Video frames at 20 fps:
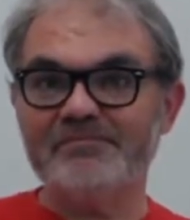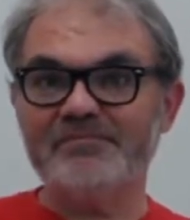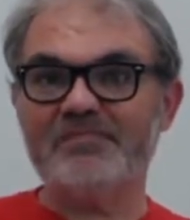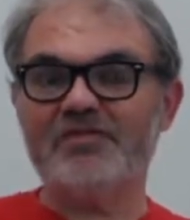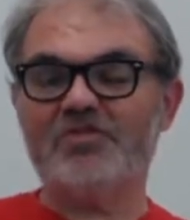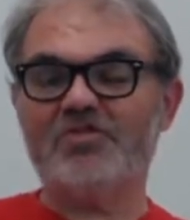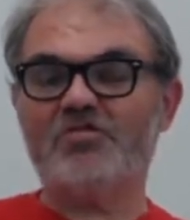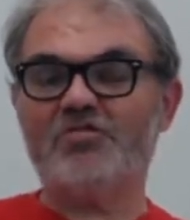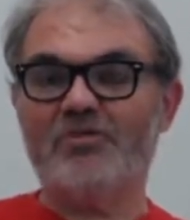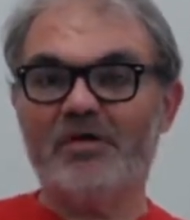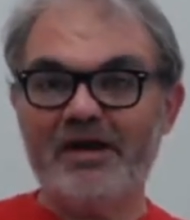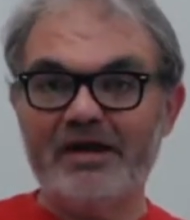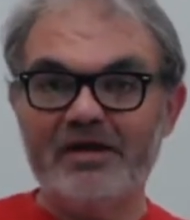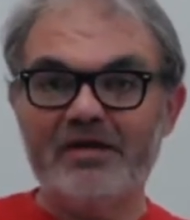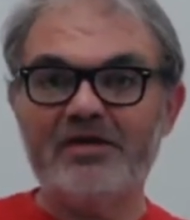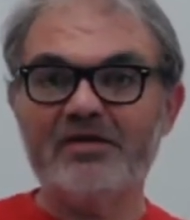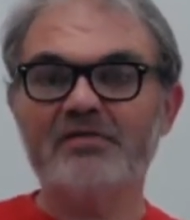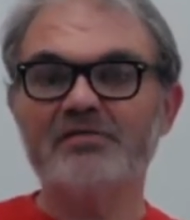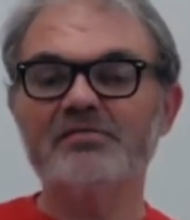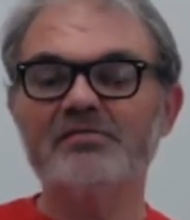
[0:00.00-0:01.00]

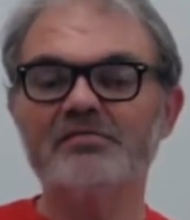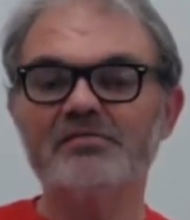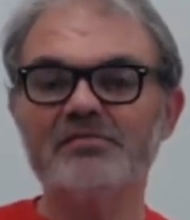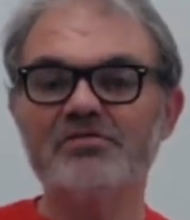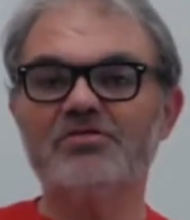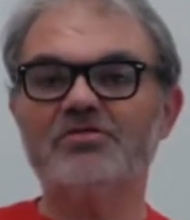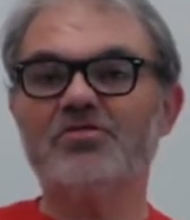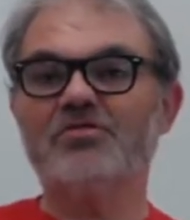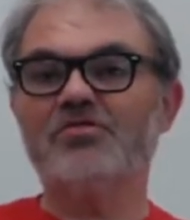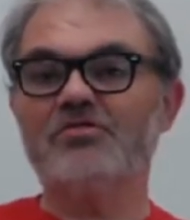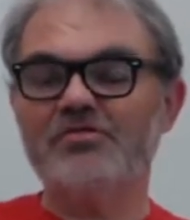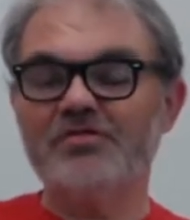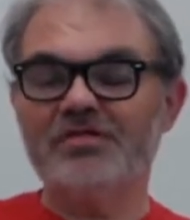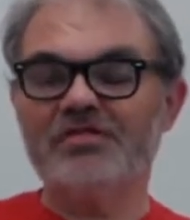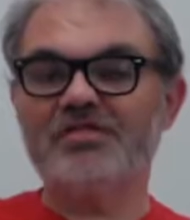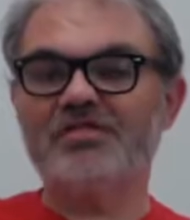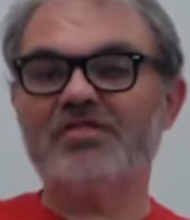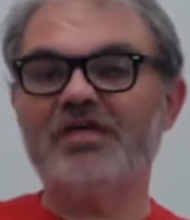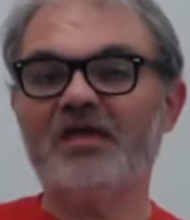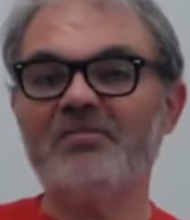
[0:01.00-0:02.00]
square to do this
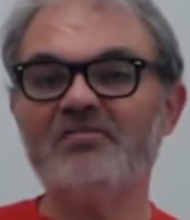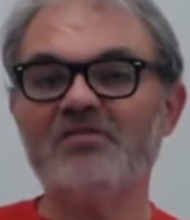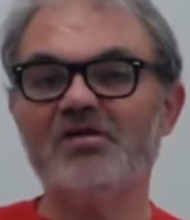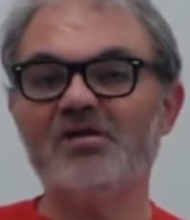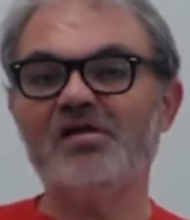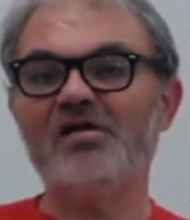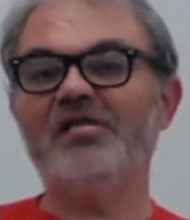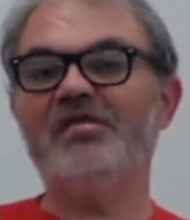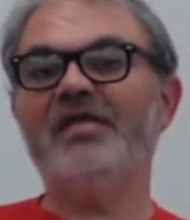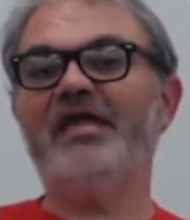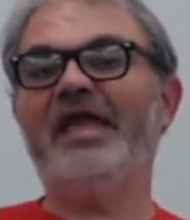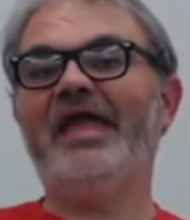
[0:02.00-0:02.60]
assignment on,